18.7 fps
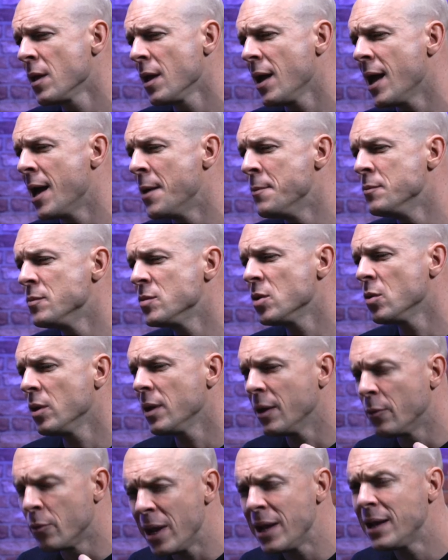Um,
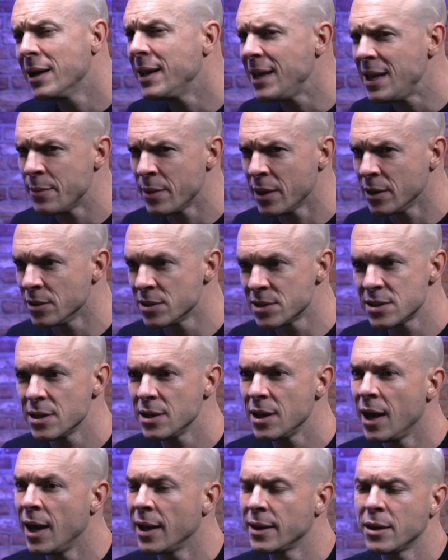regular emails.
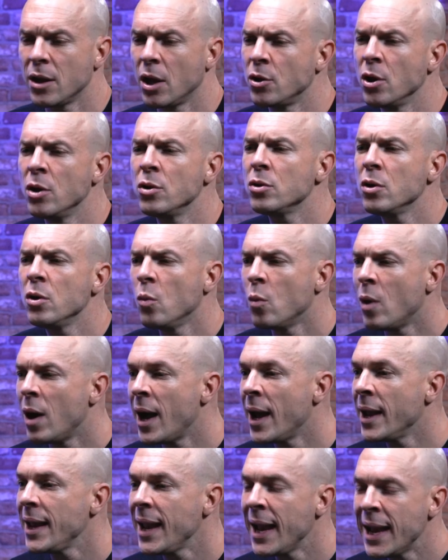I, I don't know
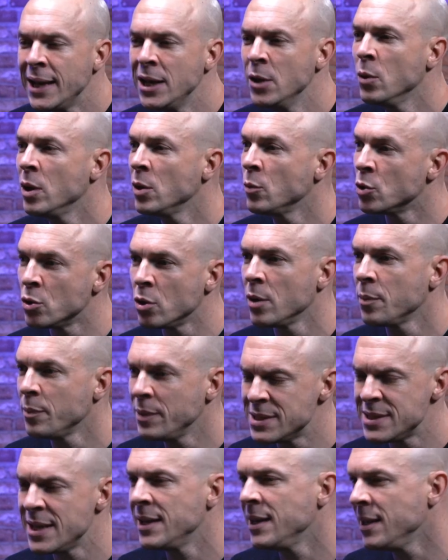why anyone would not be
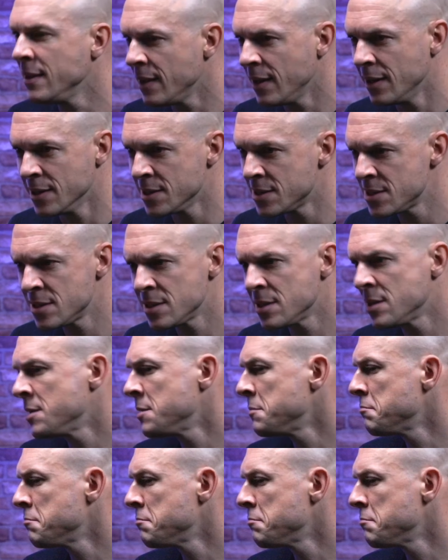sending their list